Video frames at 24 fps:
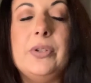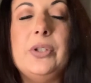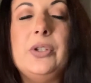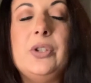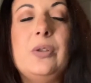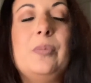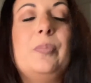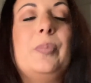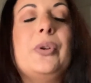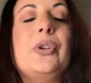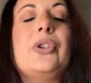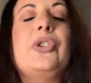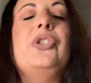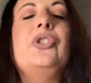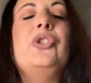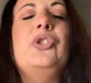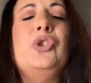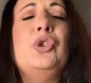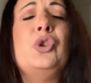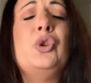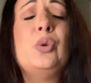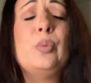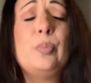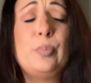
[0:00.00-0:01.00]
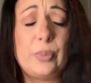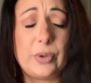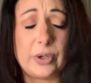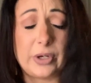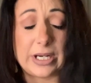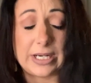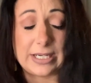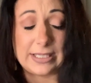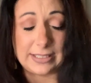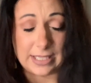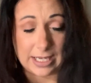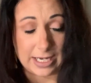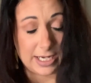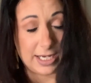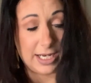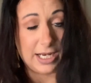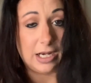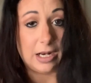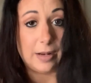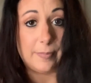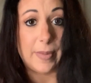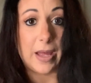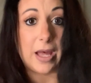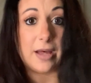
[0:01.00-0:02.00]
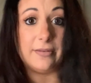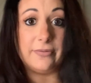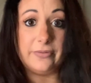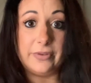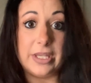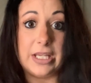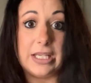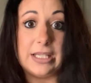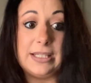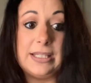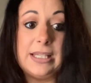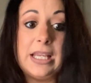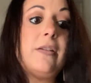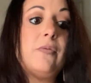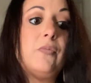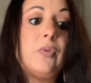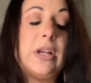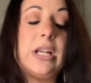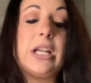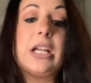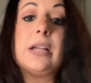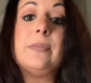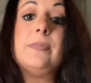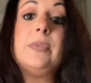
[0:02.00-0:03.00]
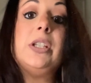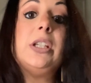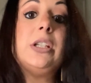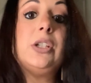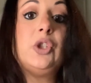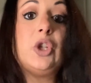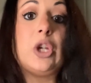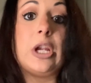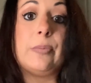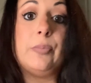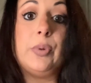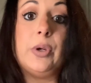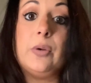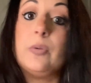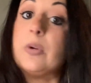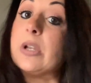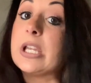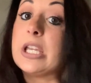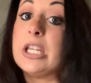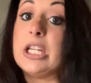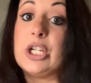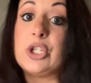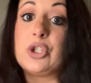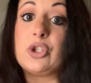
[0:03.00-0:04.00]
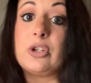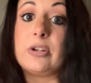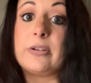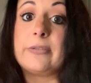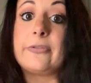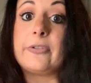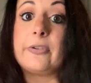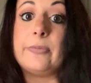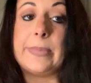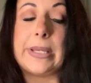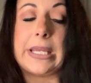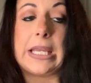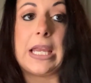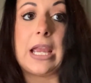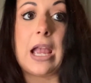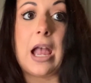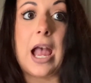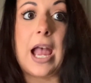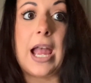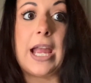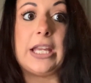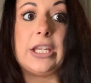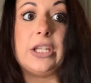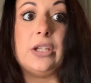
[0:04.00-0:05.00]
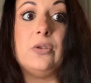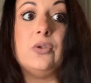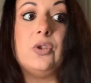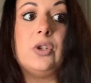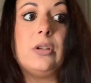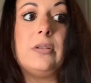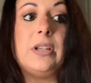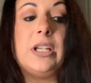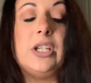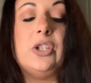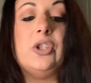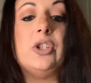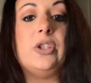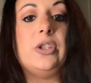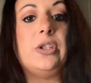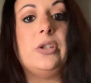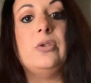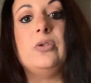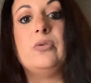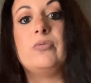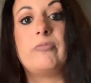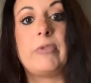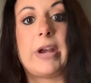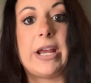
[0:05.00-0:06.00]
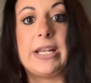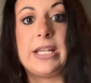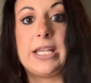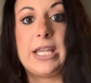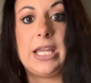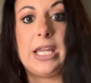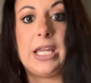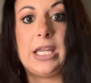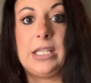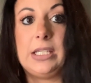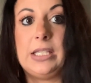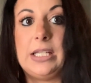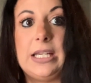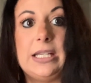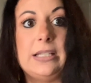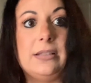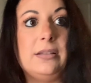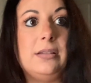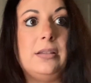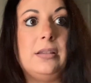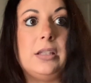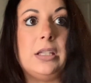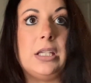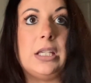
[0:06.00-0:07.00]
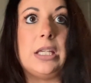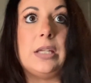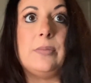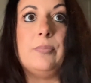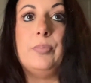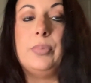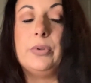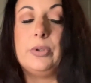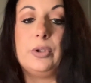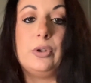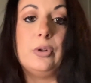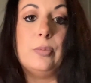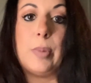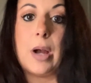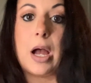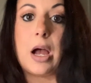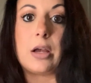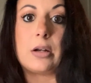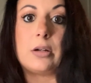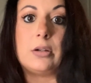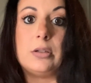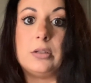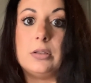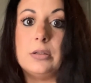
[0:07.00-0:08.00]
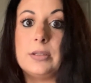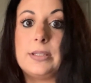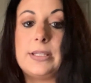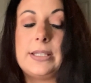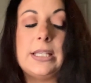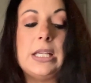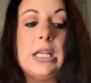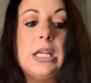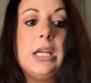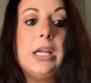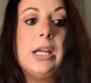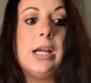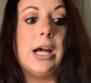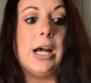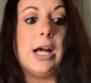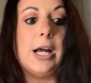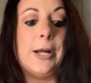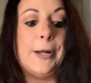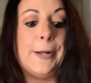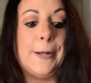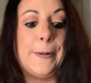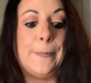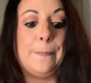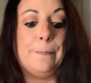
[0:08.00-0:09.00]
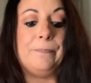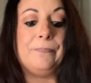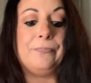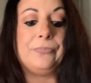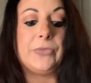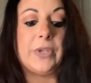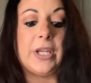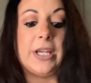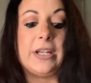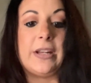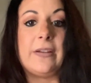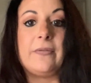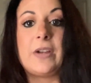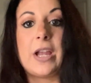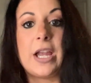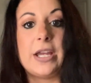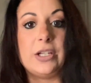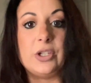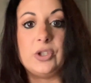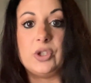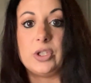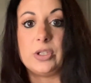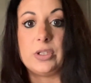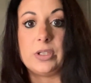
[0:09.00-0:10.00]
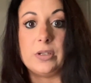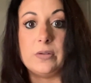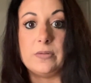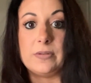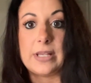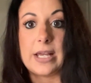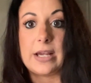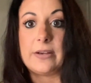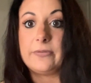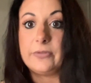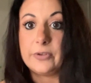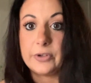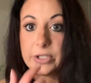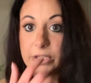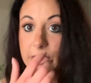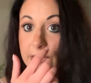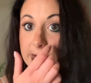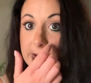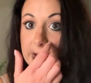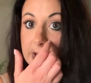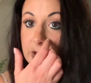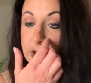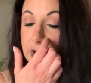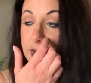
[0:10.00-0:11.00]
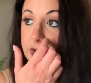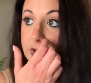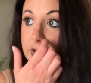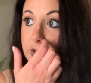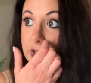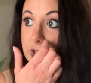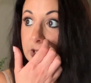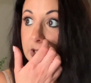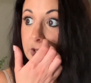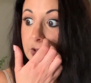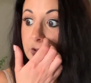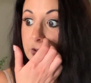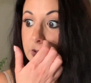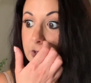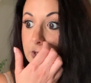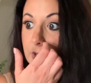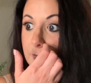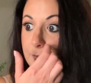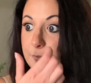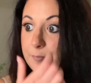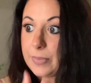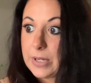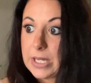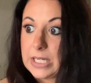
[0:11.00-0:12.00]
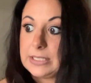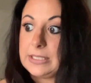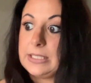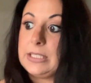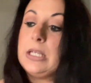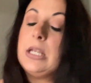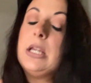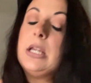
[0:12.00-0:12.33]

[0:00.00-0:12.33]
super excited about this. When it comes to shampoo and conditioner for me, I usually just use Redken. It's the blue bottles, and I've kind of just used that for years and years and years, but